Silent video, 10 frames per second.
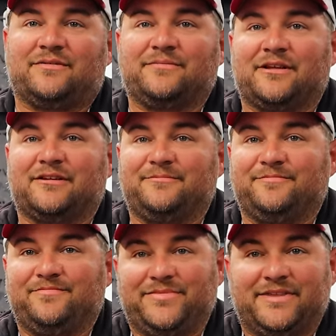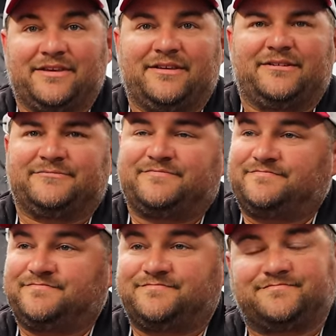I'm like,
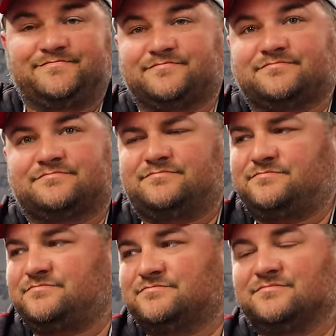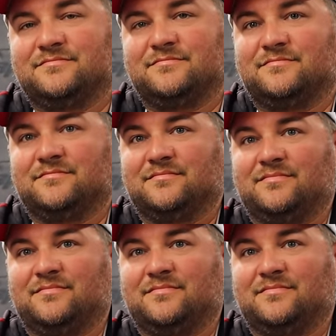man, I use that bench grinder